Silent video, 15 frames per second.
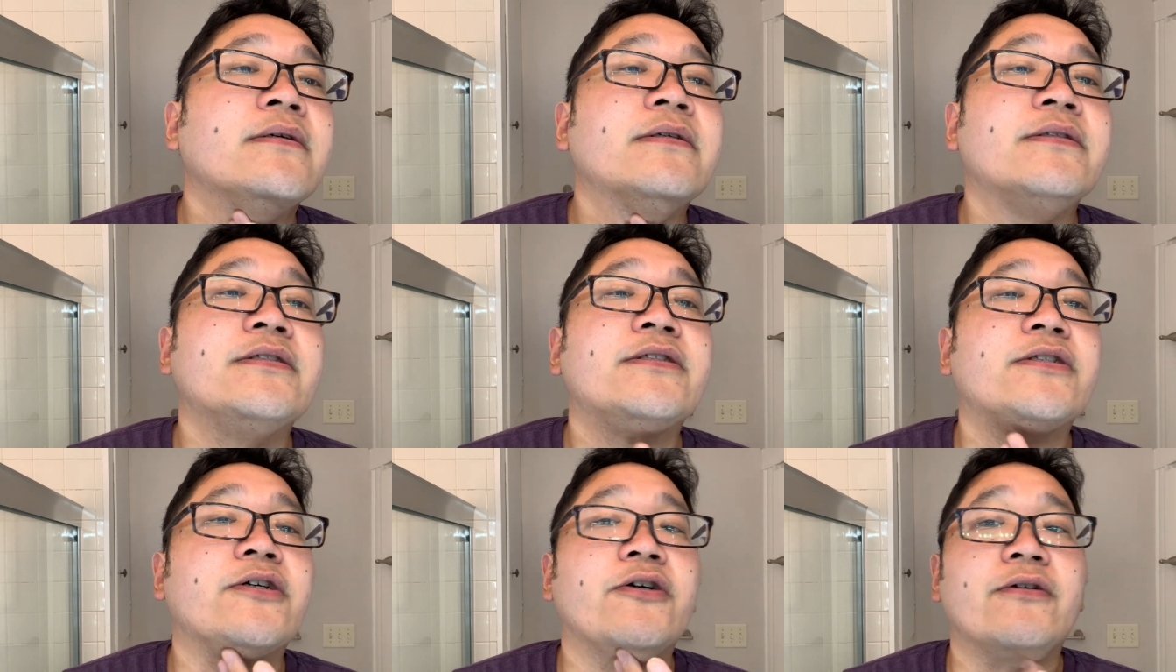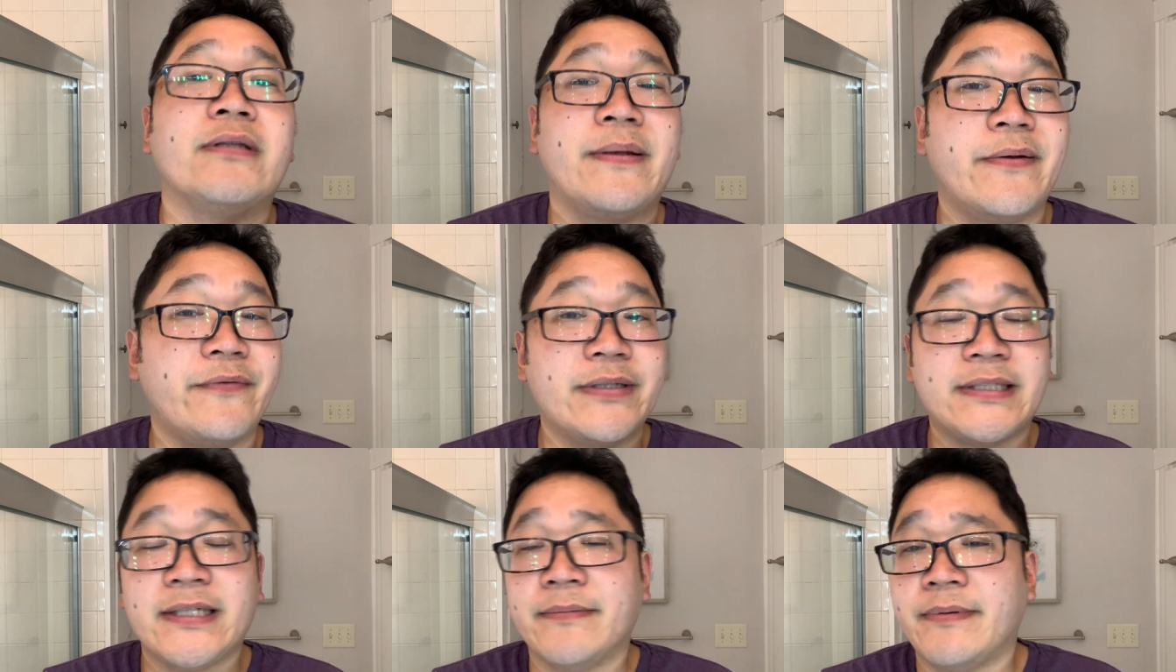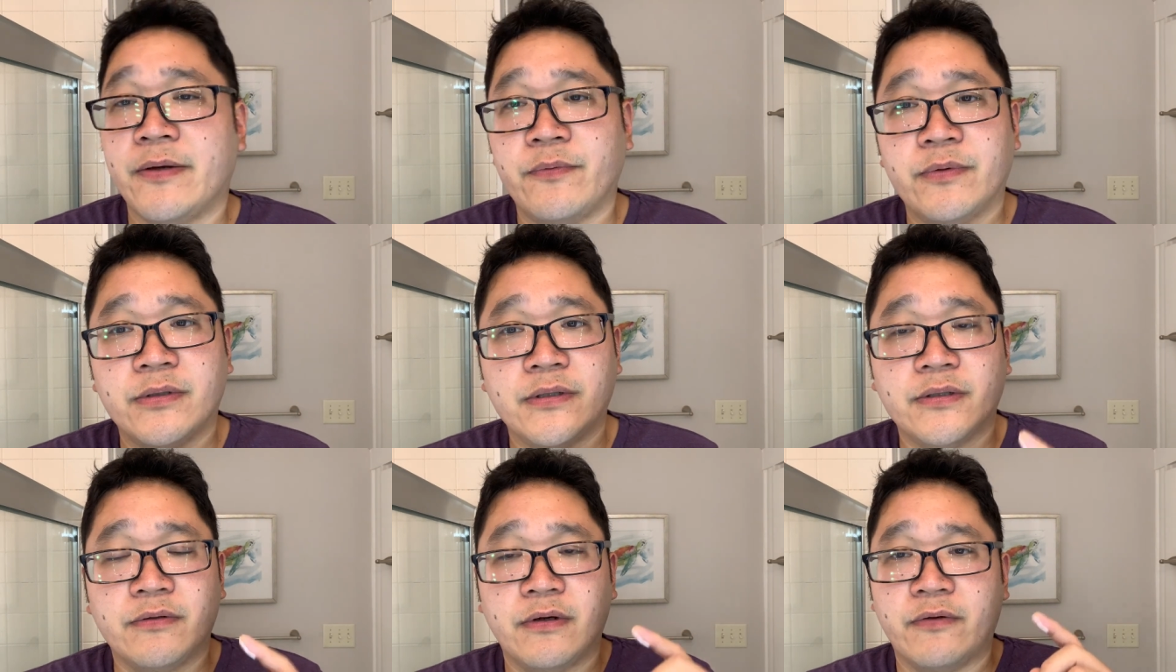So let me rinse up and
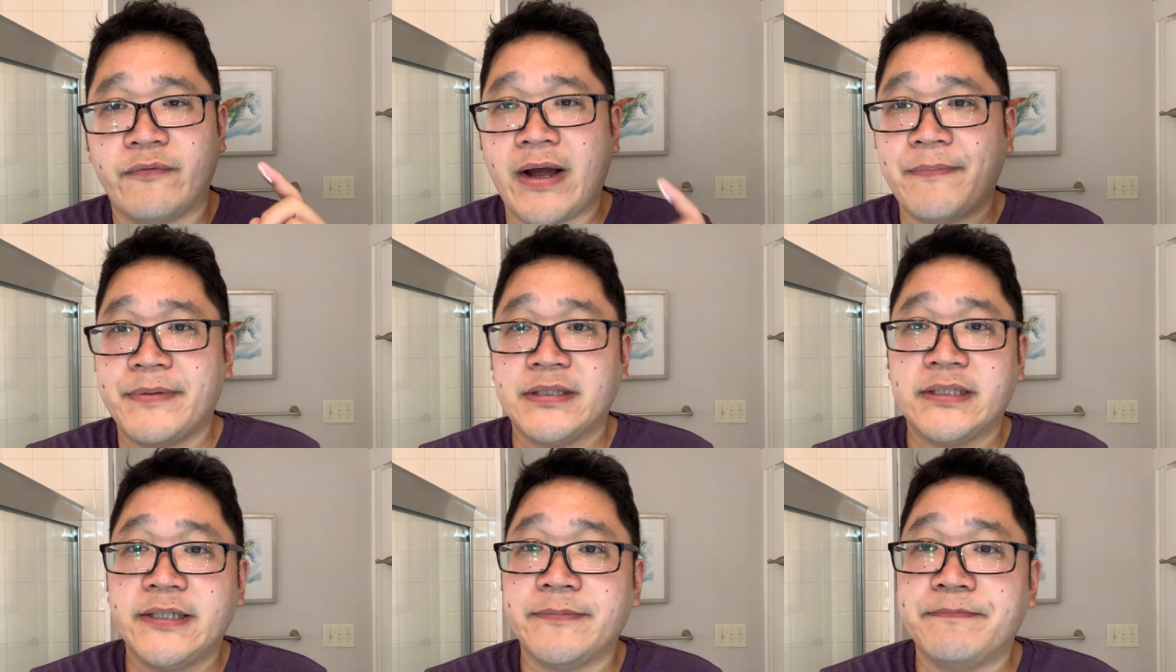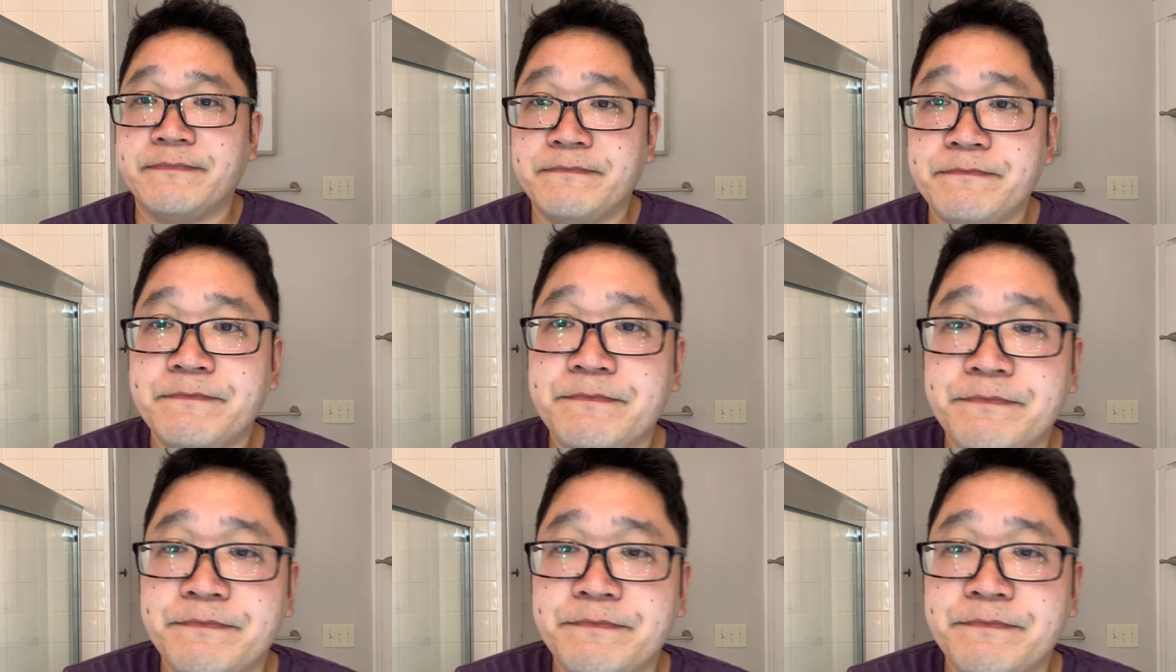we'll wrap things up.